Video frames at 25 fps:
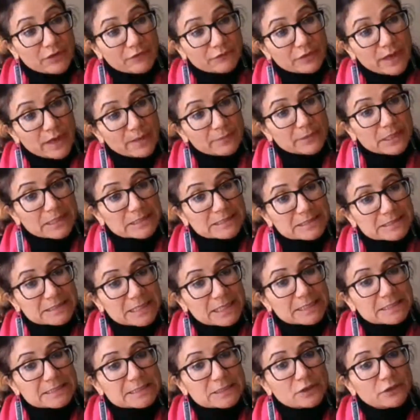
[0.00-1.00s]
get that
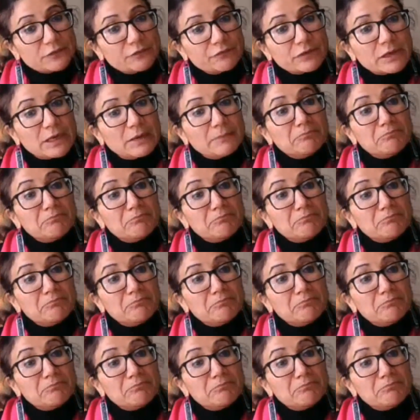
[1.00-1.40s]
sense of